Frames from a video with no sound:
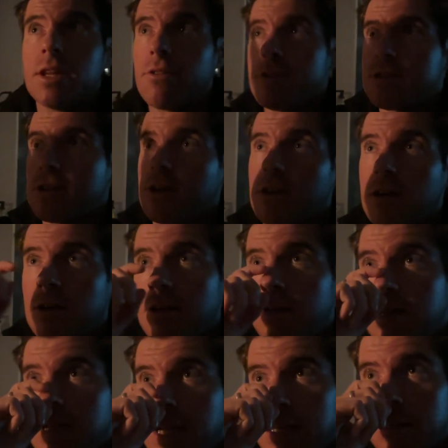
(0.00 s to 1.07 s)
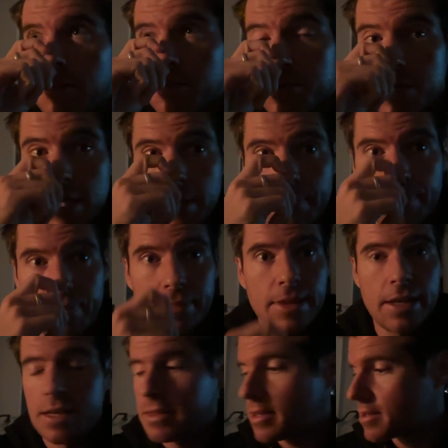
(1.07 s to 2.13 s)
There is a neat little gym
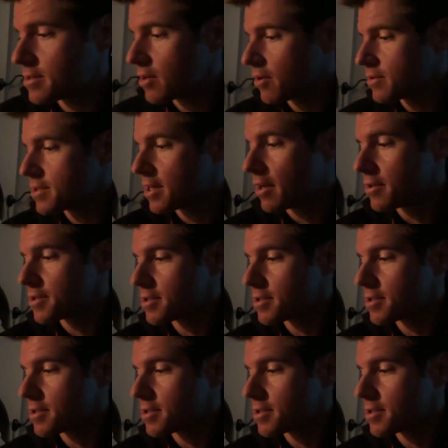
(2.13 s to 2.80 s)
in this hotel.